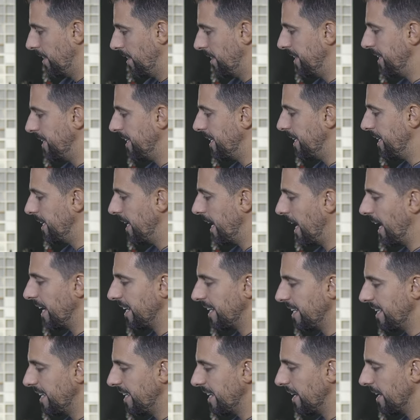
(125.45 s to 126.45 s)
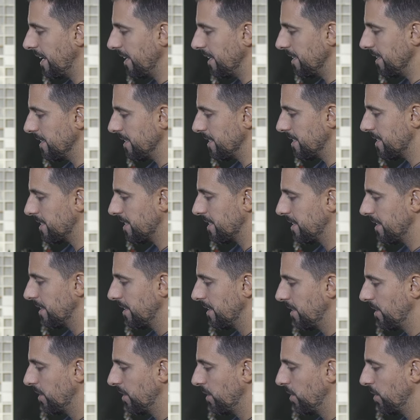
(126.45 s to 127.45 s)
the idea is
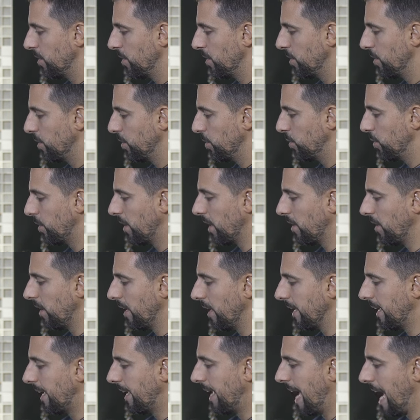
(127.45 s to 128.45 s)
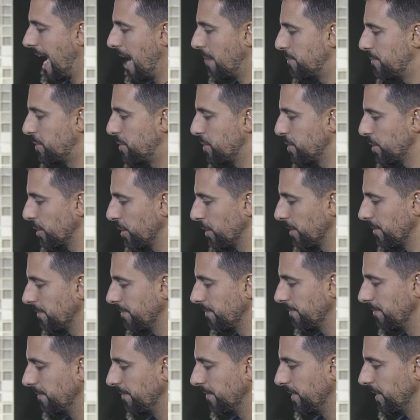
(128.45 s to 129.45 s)
to kind of like capture
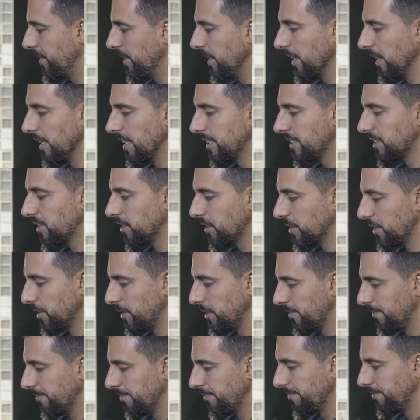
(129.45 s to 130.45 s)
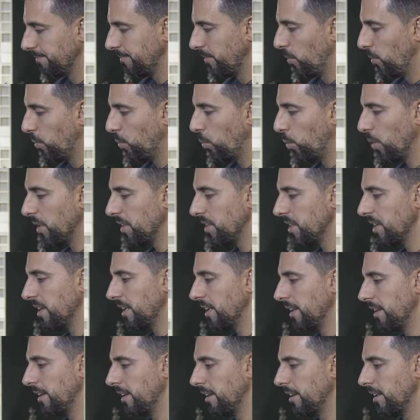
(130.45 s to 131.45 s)
the listener
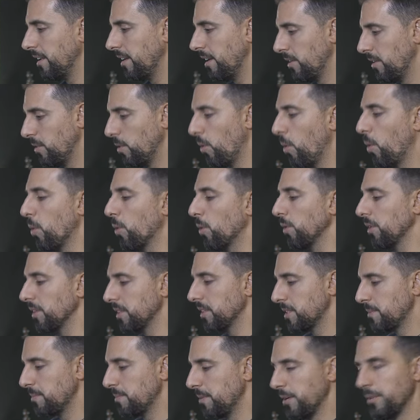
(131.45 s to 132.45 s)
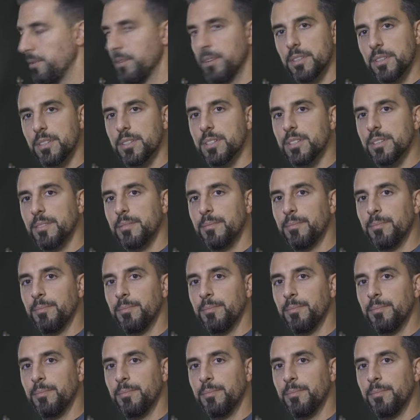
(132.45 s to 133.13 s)
within an oral experience.